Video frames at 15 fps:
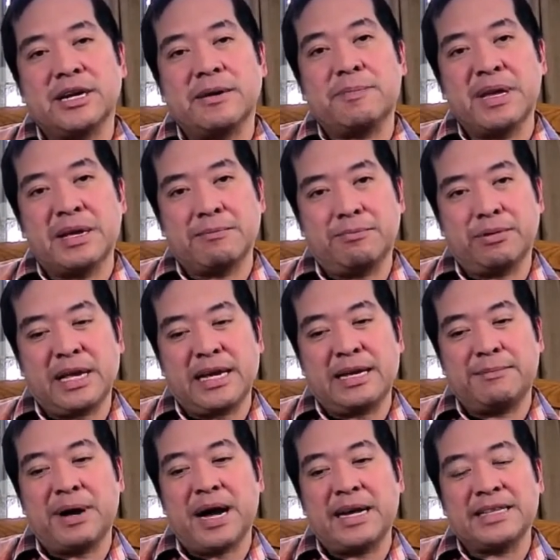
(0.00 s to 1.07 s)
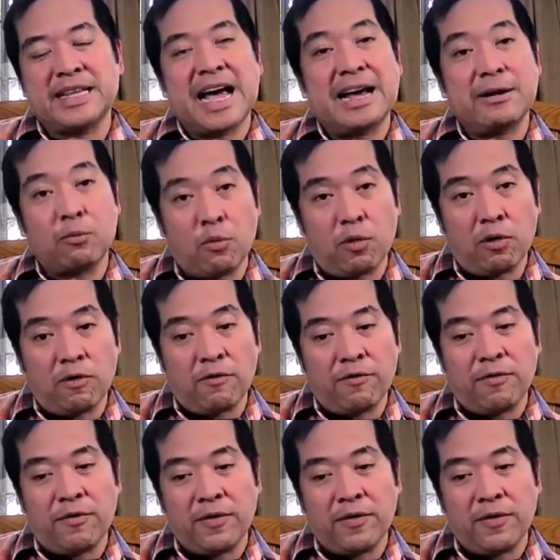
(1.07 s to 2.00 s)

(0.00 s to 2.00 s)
being played by Nat Wolff,